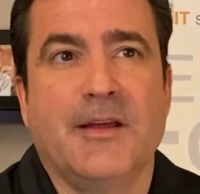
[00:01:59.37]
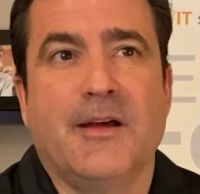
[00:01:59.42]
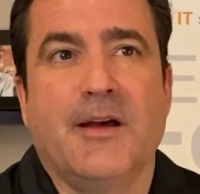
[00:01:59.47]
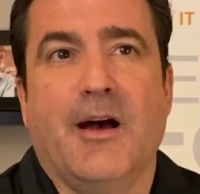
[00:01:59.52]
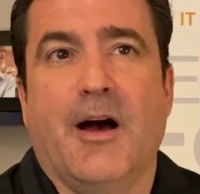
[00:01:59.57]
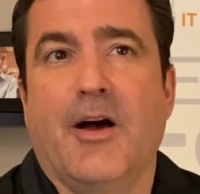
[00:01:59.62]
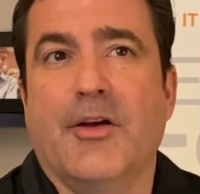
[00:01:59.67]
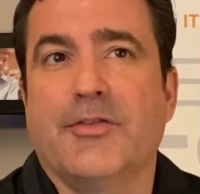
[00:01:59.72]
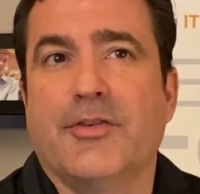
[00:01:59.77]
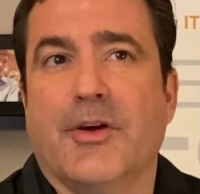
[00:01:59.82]

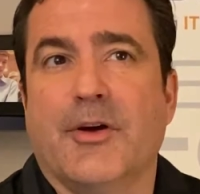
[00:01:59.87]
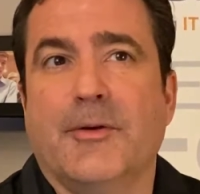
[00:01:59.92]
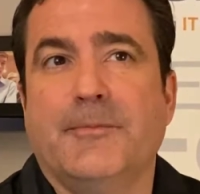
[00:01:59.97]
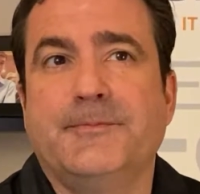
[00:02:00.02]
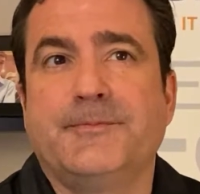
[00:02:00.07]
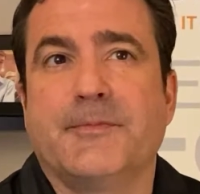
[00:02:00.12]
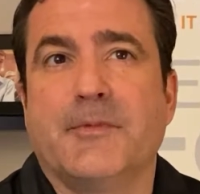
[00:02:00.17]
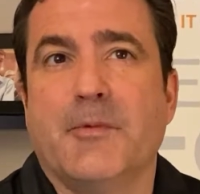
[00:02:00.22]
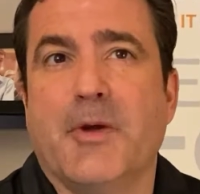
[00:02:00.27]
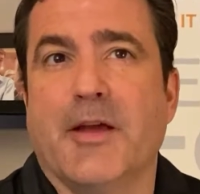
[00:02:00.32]
Also,
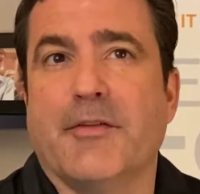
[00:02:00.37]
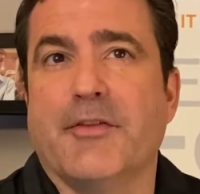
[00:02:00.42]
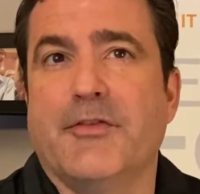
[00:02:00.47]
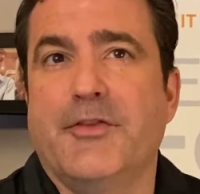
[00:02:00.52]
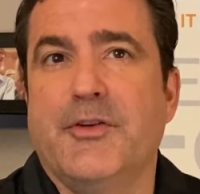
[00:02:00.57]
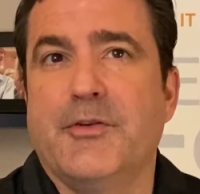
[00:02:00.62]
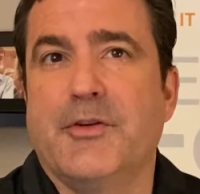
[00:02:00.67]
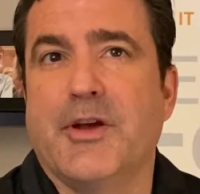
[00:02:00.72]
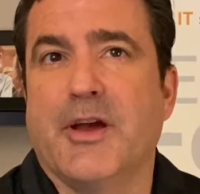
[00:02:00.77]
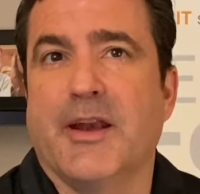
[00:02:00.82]
we have a
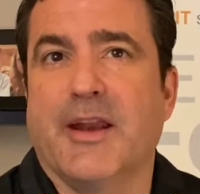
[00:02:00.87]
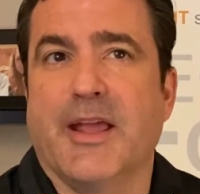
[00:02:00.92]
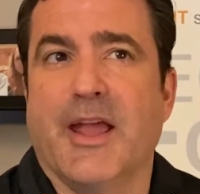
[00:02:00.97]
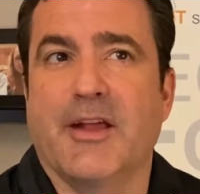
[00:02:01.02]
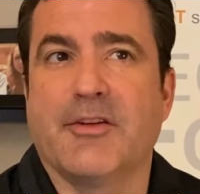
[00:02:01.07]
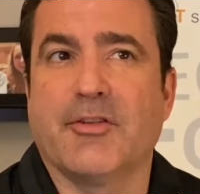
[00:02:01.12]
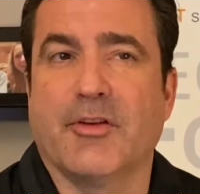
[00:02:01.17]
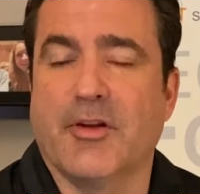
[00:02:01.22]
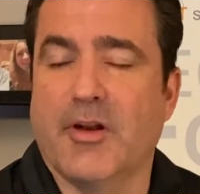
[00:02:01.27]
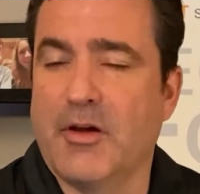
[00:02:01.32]
few
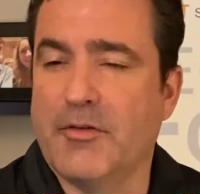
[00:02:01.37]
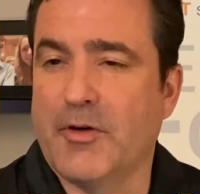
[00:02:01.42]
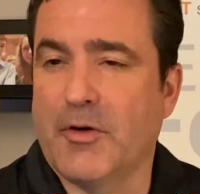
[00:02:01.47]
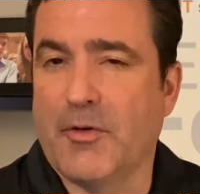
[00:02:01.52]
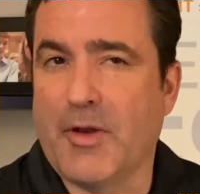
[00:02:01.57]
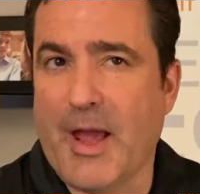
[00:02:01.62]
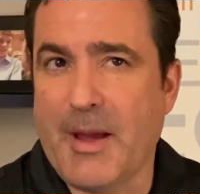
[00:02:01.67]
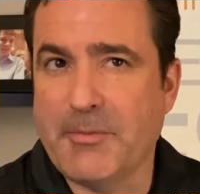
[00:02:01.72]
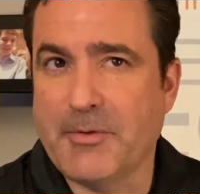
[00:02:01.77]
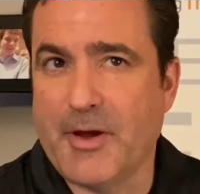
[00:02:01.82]
cutting-edge Lenovo
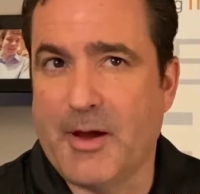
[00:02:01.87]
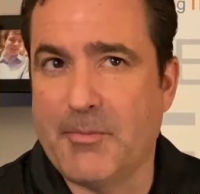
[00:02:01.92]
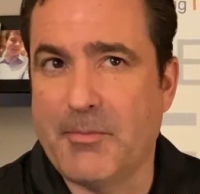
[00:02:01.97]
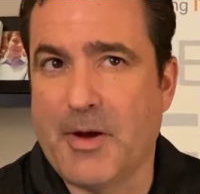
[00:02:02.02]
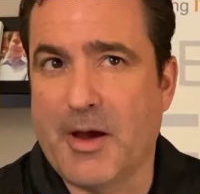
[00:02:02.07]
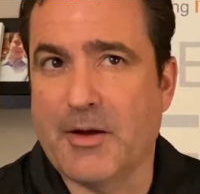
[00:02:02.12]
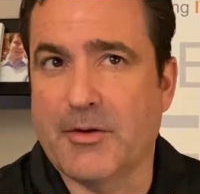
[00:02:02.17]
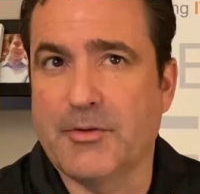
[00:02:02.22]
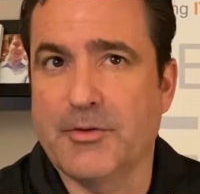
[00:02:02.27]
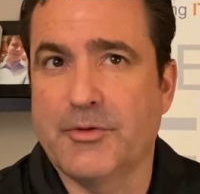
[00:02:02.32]
laptop
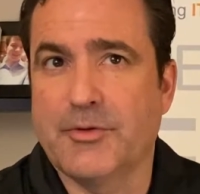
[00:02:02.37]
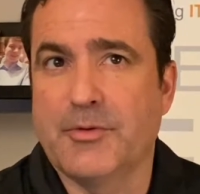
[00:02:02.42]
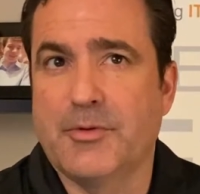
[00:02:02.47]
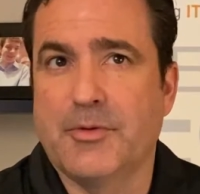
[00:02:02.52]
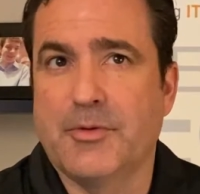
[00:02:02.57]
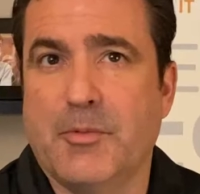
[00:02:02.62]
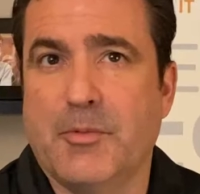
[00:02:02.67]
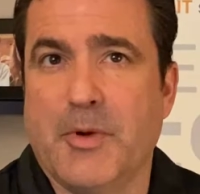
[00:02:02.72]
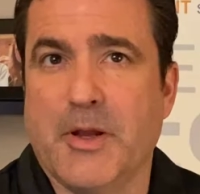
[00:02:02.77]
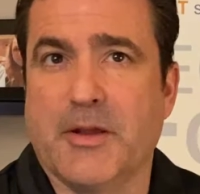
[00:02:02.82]
models
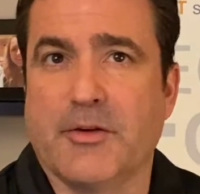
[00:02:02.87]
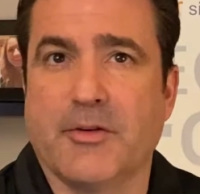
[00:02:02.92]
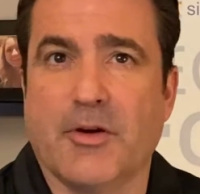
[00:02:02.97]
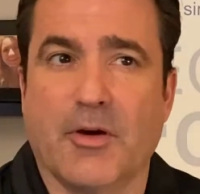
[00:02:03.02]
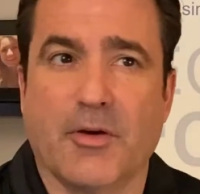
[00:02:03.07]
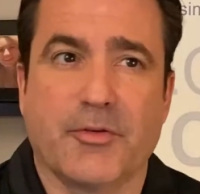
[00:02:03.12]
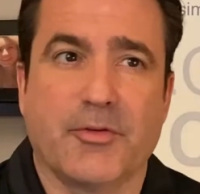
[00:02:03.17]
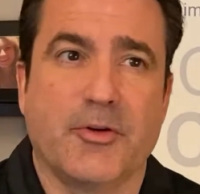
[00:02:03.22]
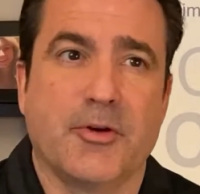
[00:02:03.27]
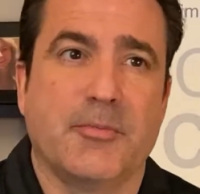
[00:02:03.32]
we can
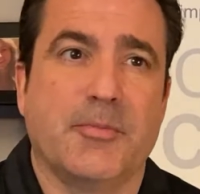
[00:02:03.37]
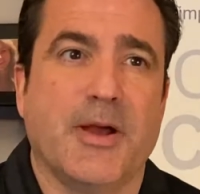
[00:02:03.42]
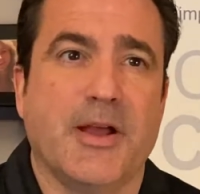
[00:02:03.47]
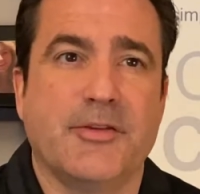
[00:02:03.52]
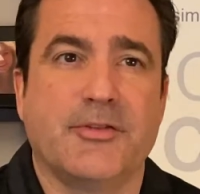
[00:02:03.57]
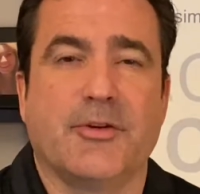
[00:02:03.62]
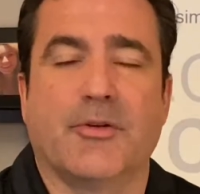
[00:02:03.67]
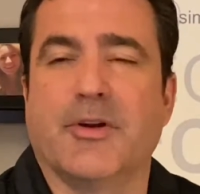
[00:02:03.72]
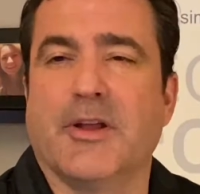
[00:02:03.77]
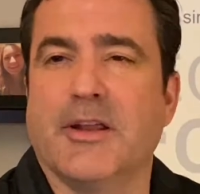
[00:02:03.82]
talk through
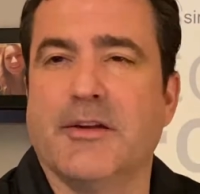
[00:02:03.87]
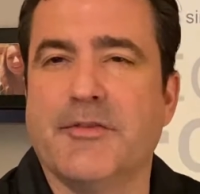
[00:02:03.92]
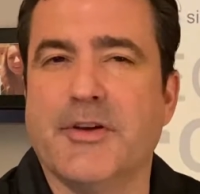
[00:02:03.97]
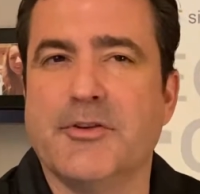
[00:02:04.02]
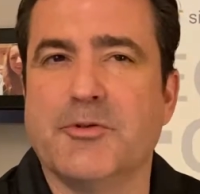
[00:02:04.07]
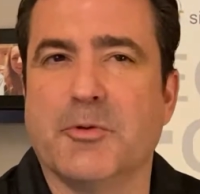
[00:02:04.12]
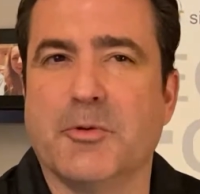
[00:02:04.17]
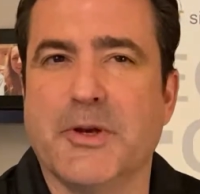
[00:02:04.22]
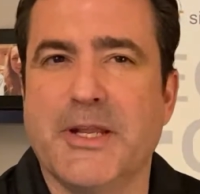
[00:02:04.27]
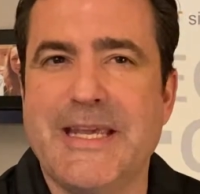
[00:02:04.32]
based on
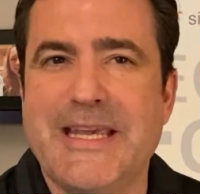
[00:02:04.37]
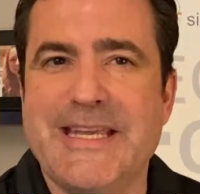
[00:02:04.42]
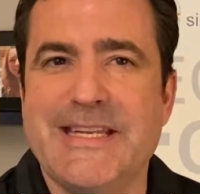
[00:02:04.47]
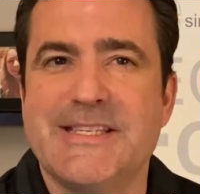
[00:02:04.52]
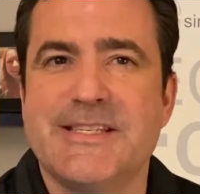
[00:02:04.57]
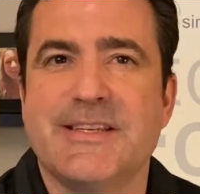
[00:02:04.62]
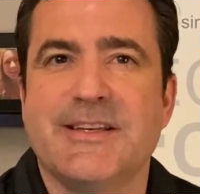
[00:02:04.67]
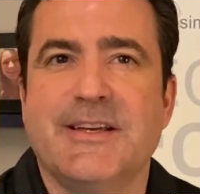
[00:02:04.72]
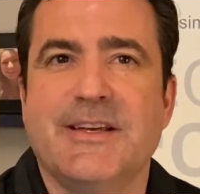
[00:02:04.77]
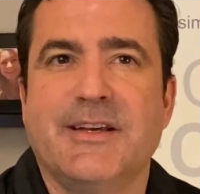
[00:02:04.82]
individual
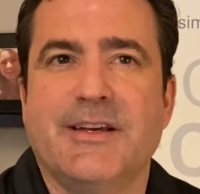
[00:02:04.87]
needs,